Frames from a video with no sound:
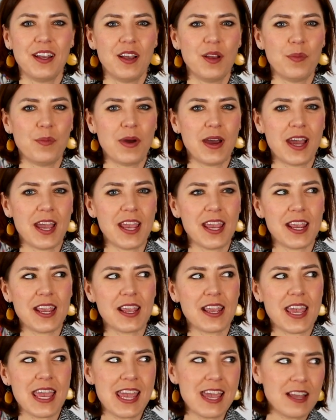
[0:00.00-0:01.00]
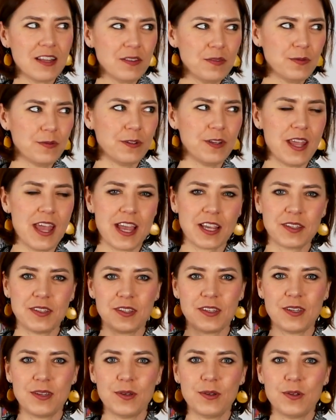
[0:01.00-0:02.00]
My hand would
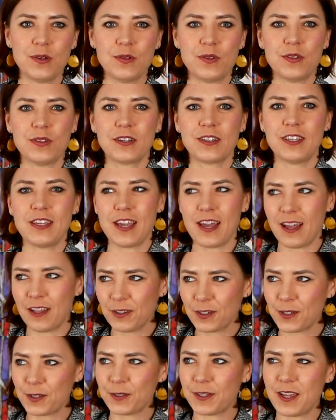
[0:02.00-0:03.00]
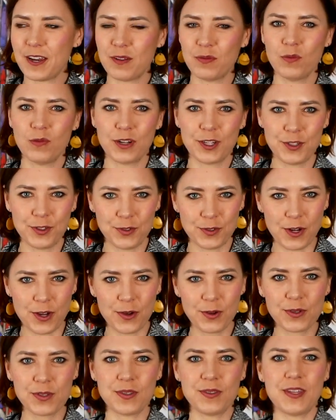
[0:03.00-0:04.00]
execute calculated
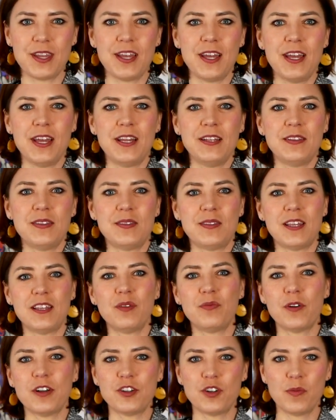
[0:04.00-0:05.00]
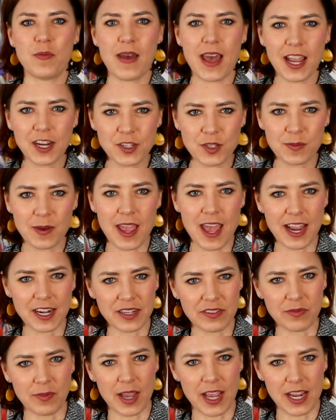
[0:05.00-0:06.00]
brushstrokes, then send the pressure back to my
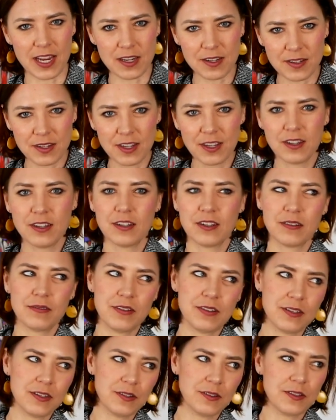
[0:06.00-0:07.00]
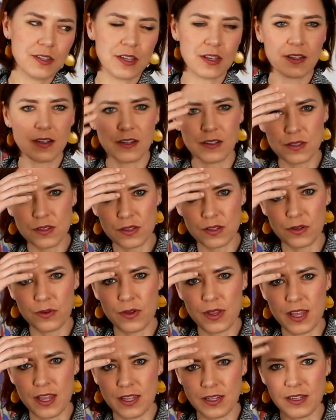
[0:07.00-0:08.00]
active mind, resulting also
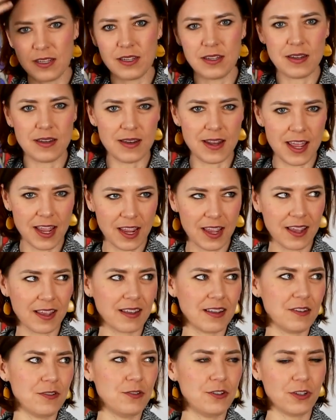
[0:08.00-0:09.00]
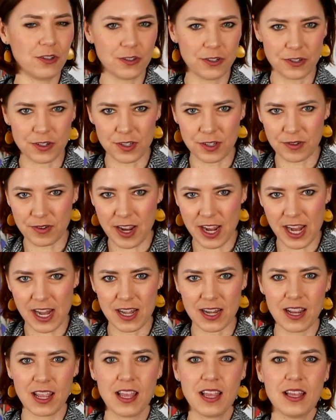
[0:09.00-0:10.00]
in neck and shoulder
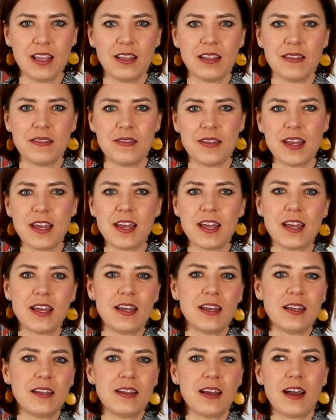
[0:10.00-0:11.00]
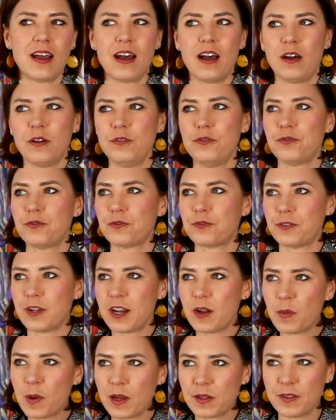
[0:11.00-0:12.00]
strain. Then I'd
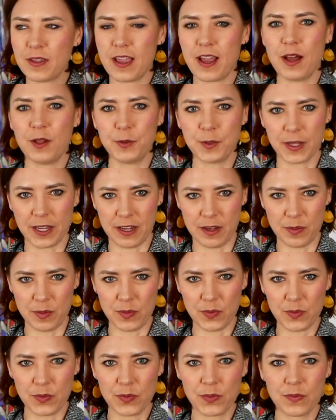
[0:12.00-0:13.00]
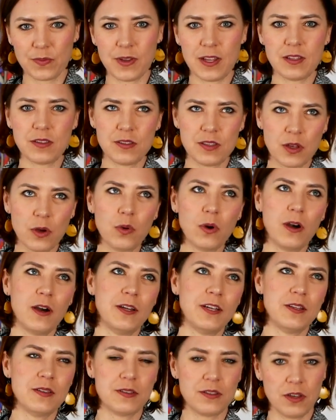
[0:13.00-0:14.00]
fret about the outcome, and so
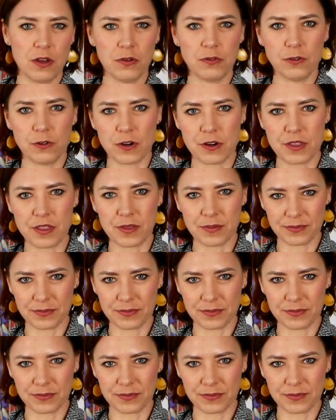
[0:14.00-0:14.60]
on and so forth.